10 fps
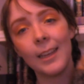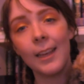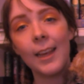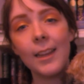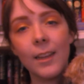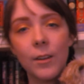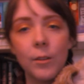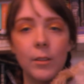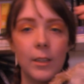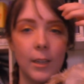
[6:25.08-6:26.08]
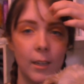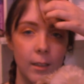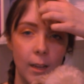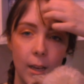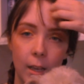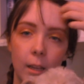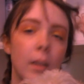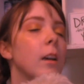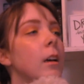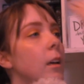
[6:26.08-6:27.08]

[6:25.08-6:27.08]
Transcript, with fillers: Hello, it is I,